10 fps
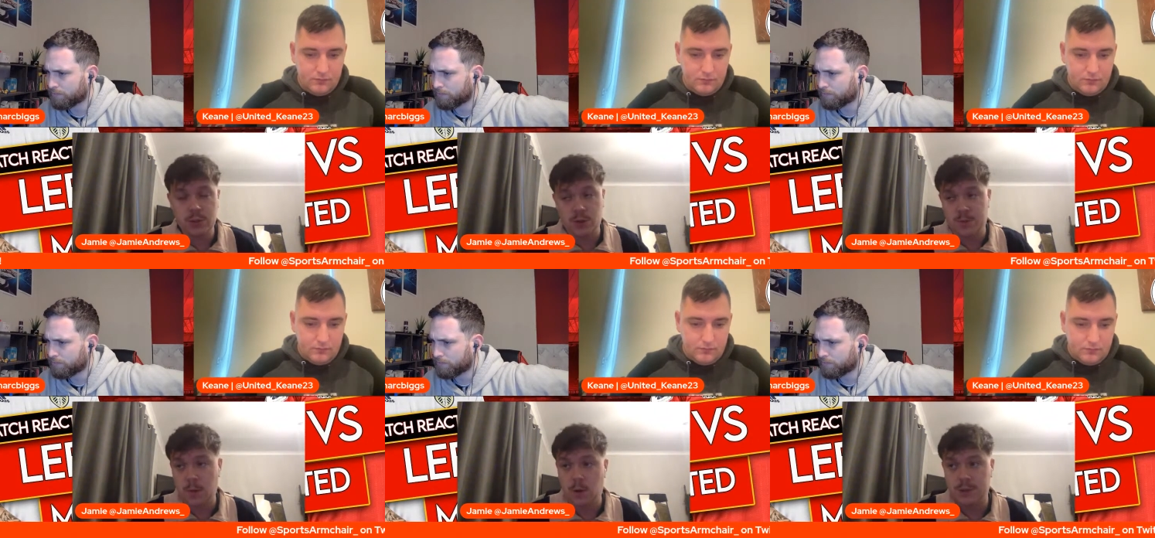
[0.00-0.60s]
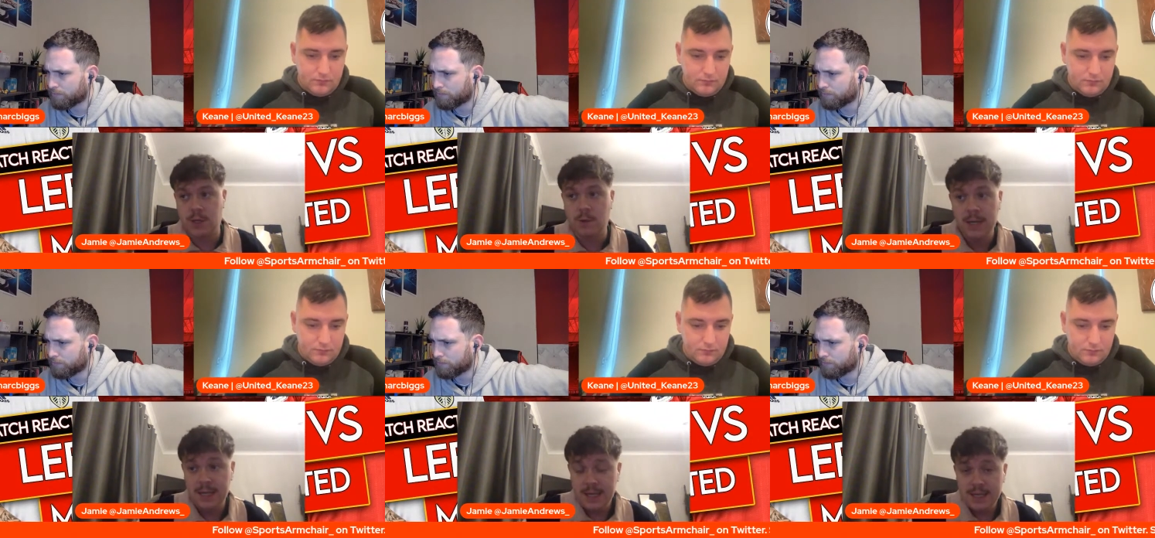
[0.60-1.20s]
Speaker 1: Luke Shaw's ball.
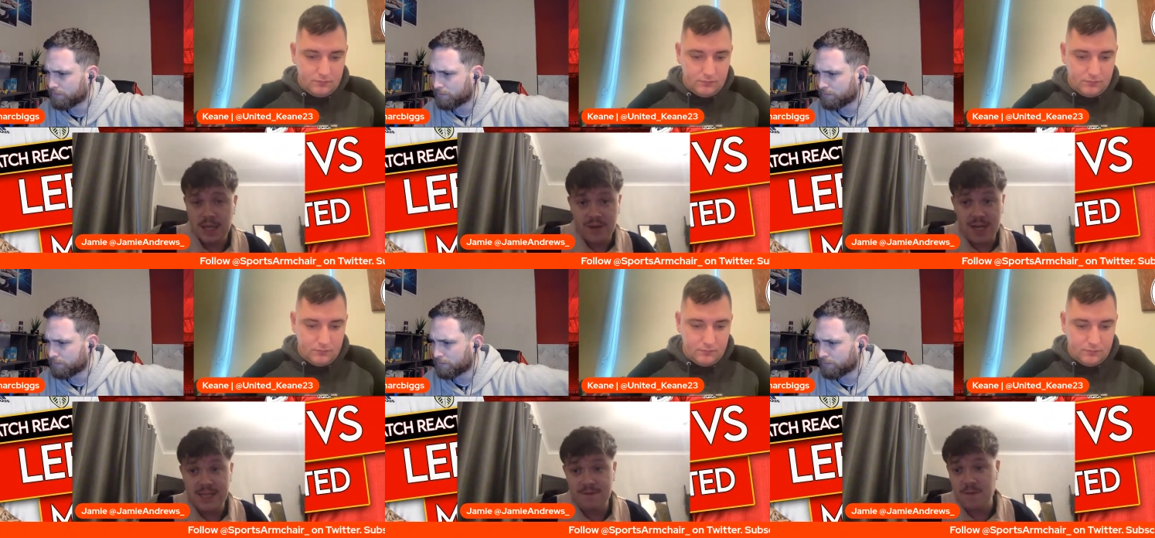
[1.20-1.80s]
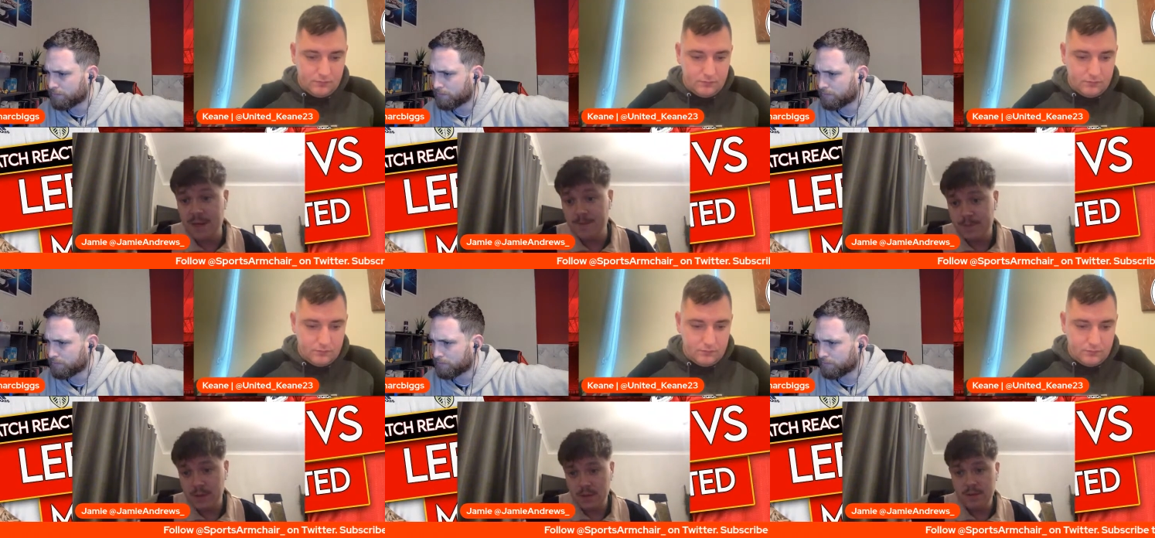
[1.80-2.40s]
So 7 out of 10 for
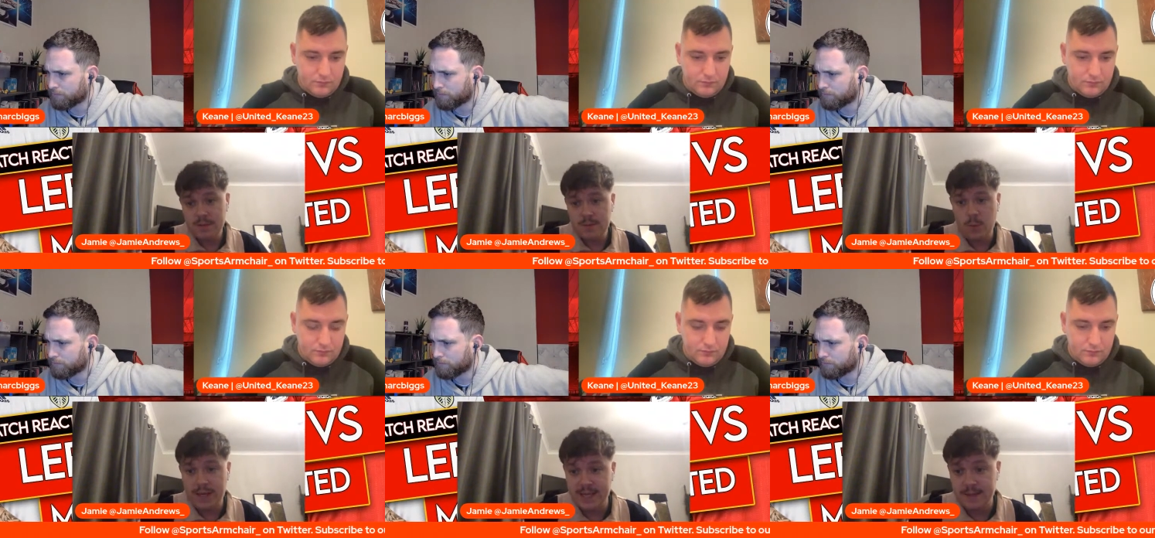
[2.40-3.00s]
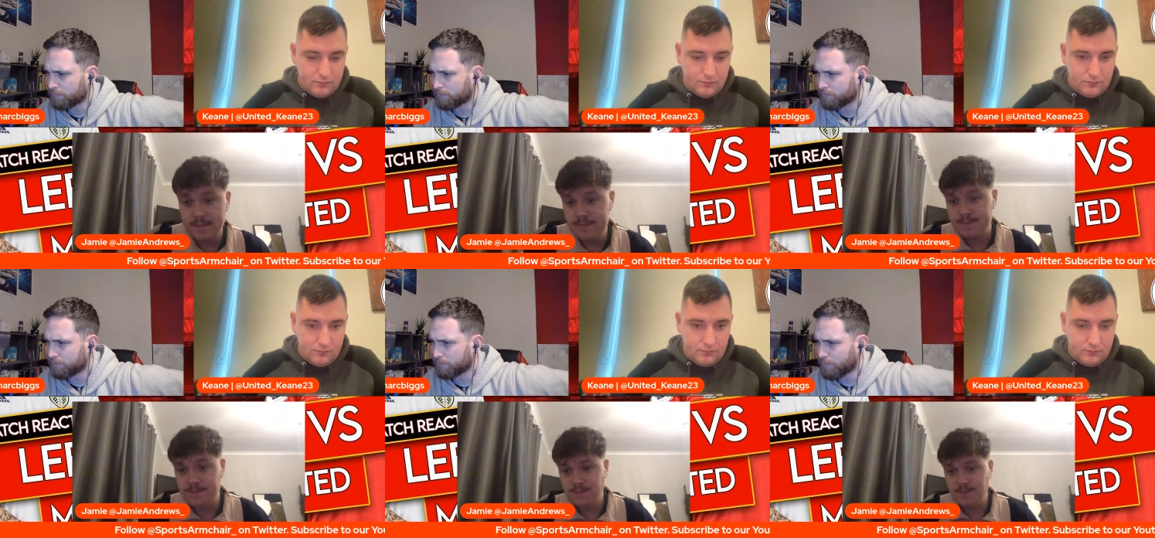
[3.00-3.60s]
me. Wicked.
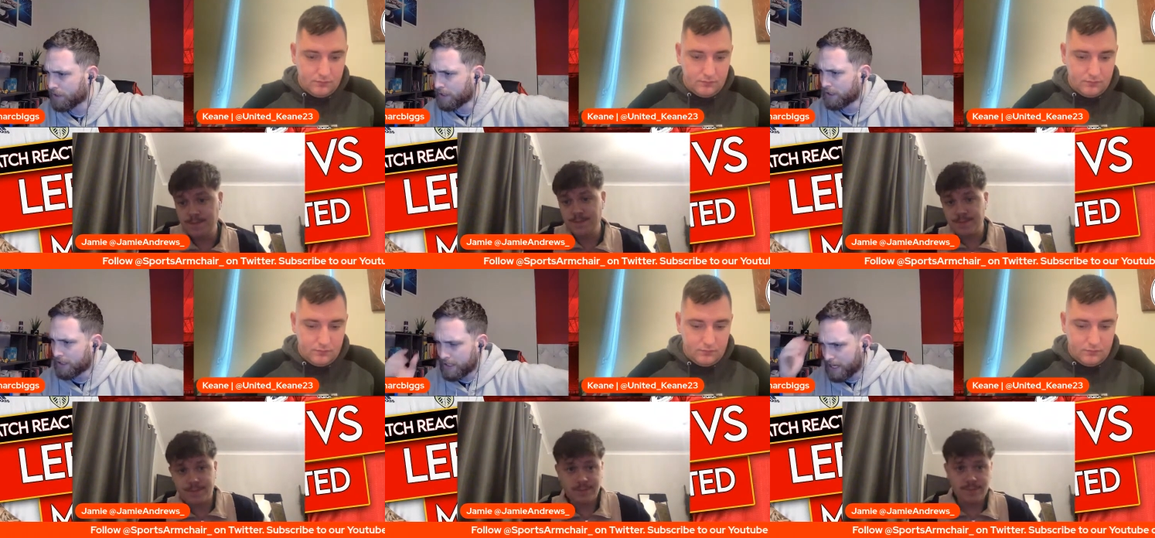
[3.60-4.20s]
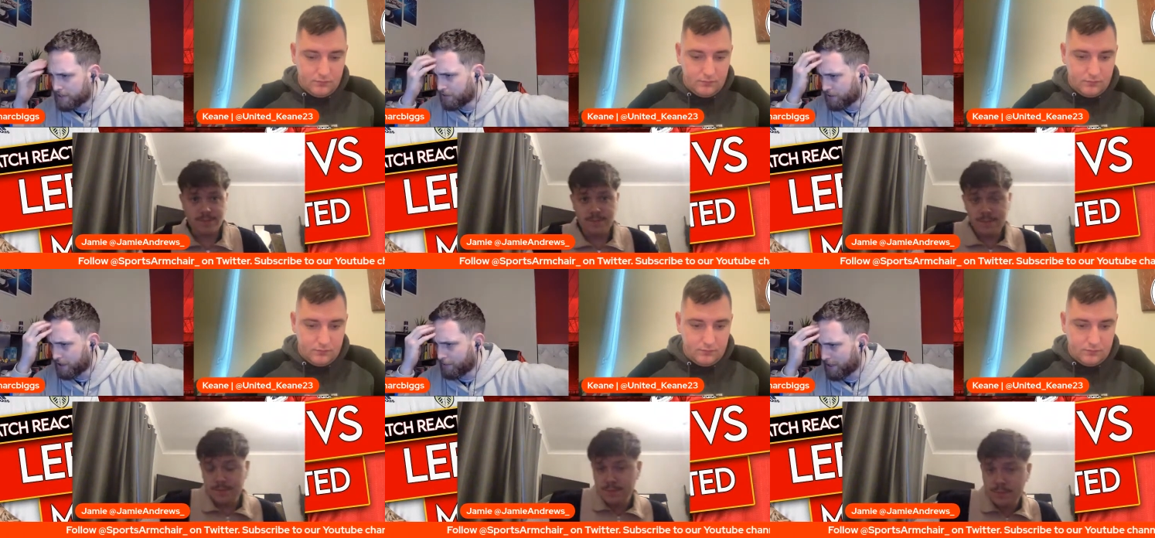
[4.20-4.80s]
Speaker 2: Yeah,
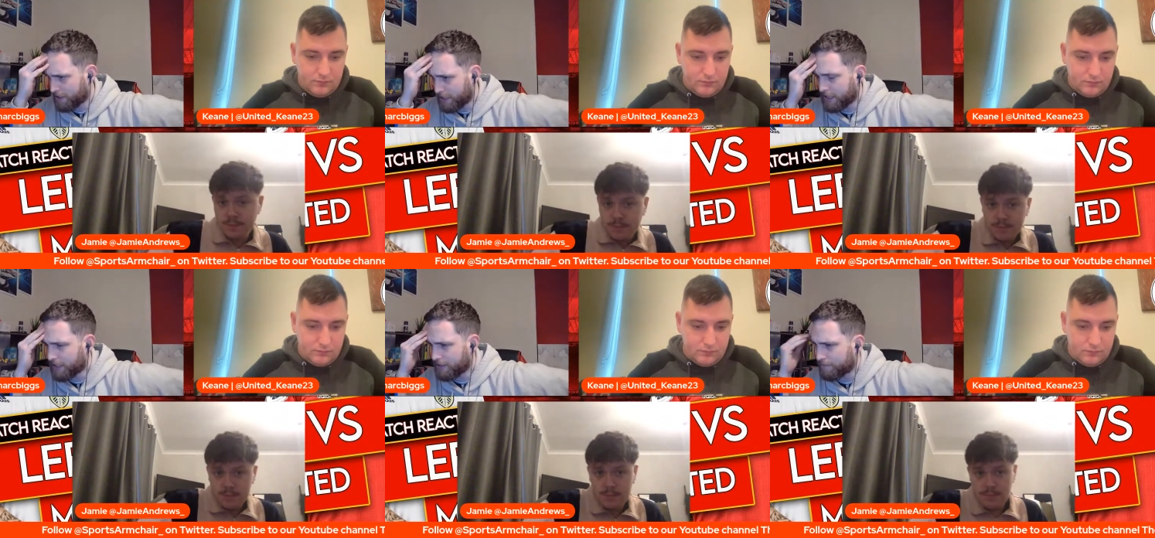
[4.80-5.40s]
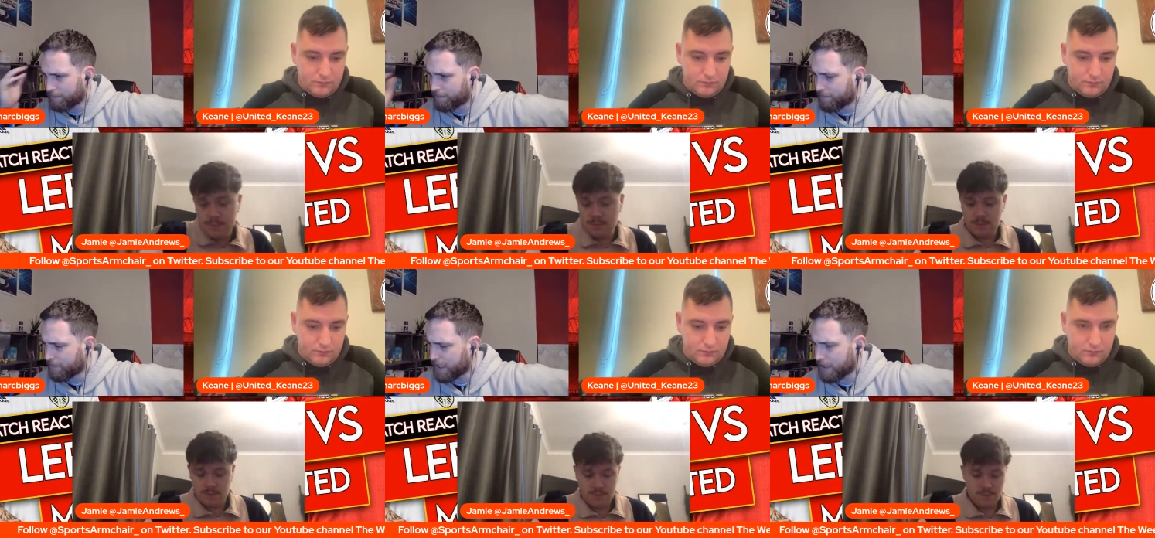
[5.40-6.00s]
talking about
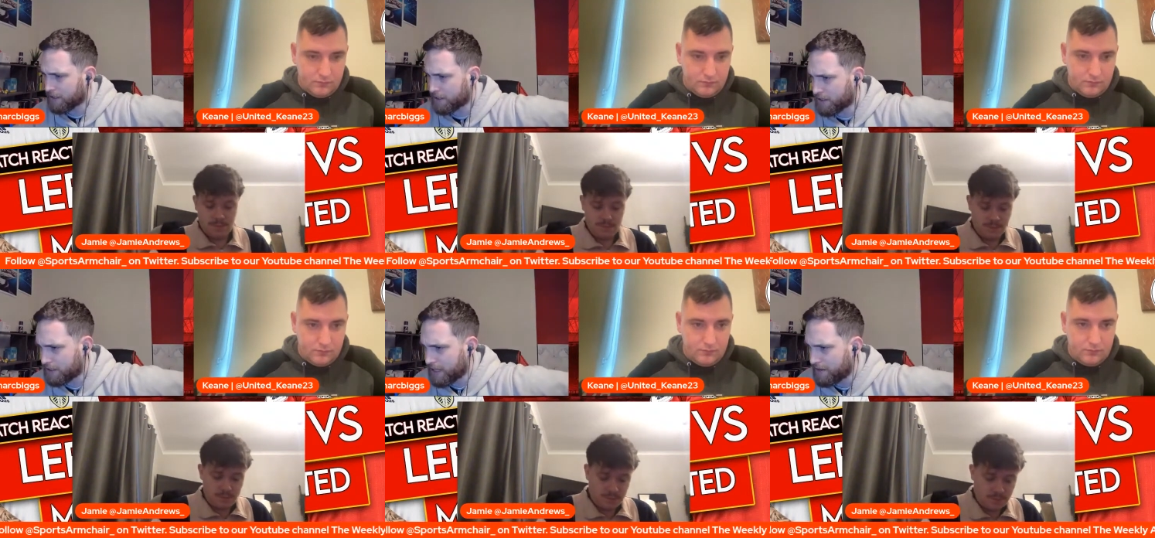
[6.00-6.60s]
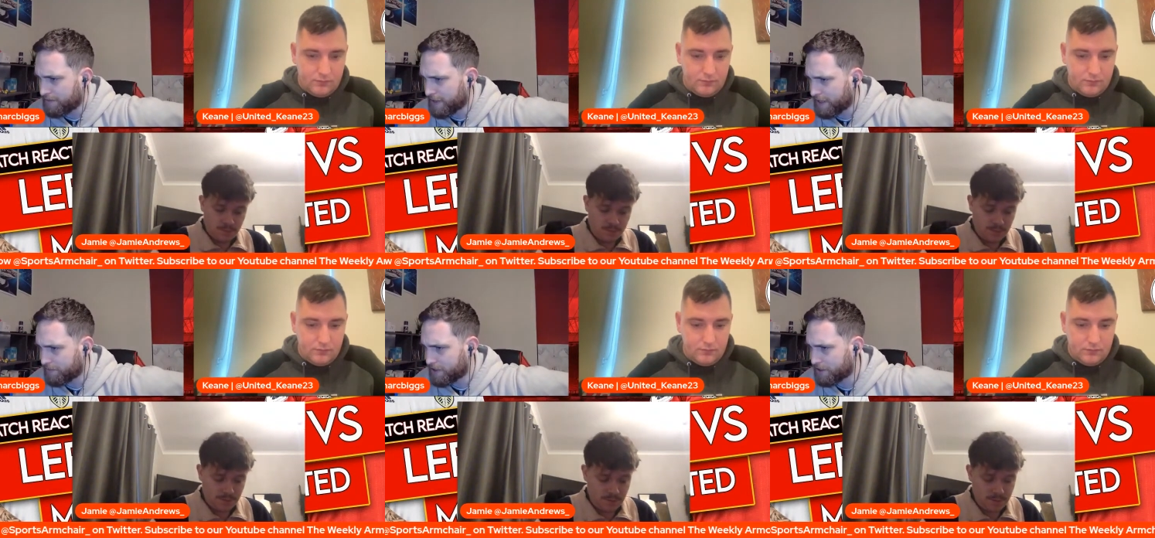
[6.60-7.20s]
that stat for
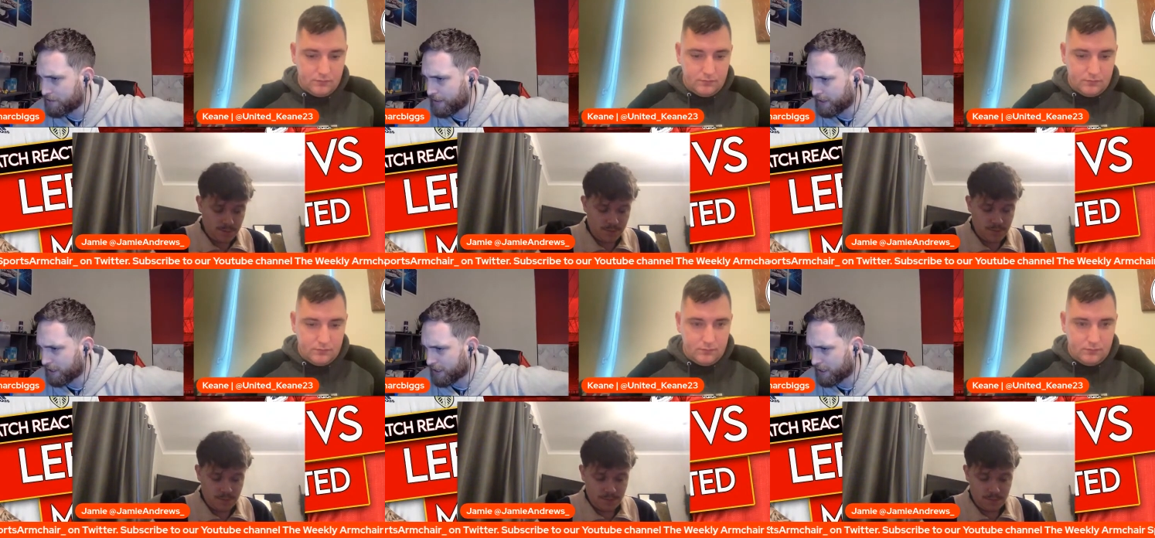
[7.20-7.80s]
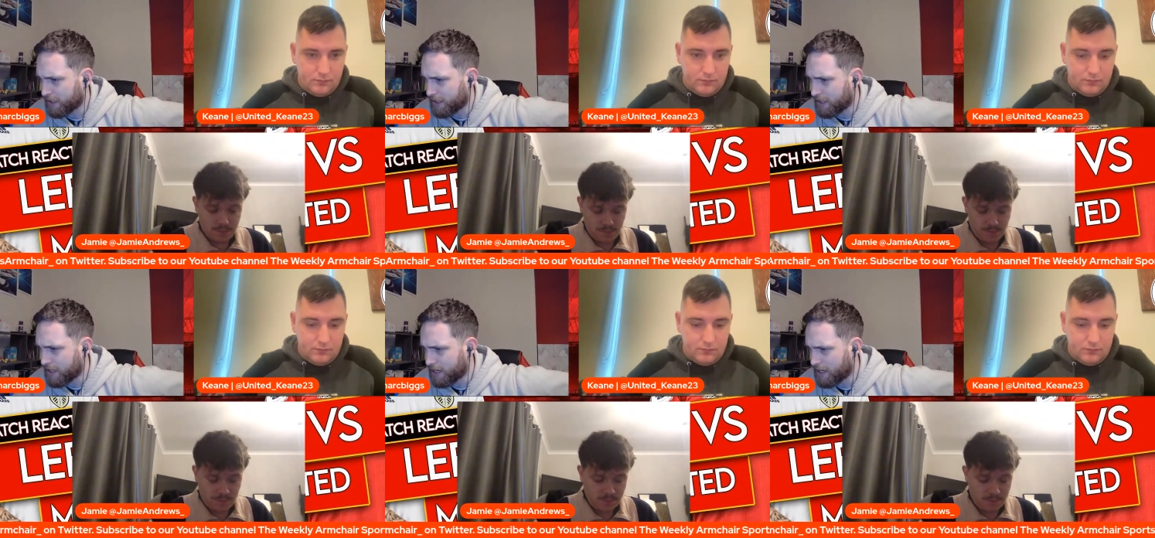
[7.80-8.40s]
him just quickly.
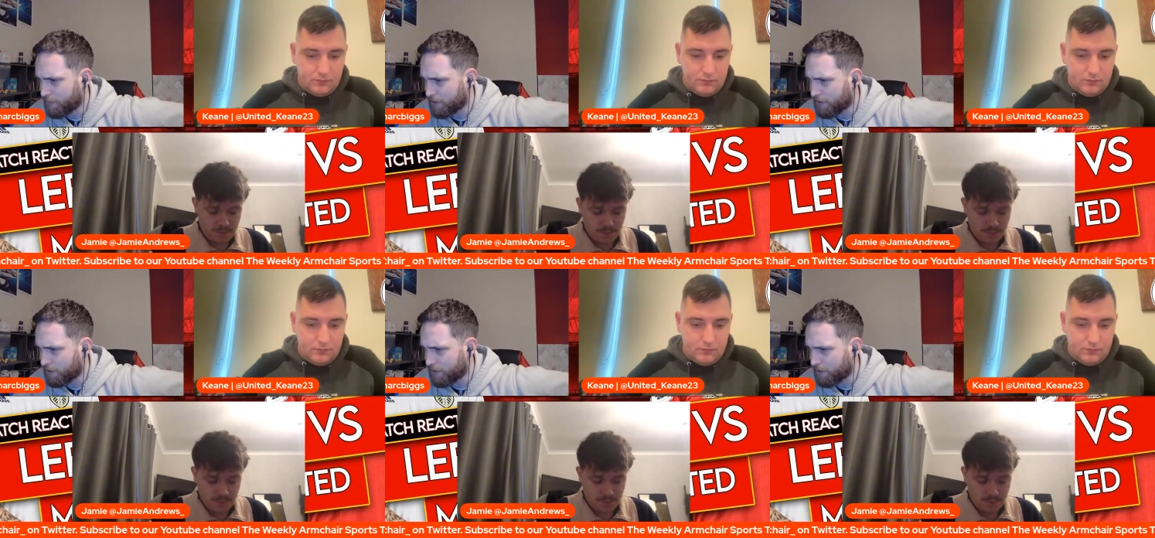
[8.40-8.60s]
10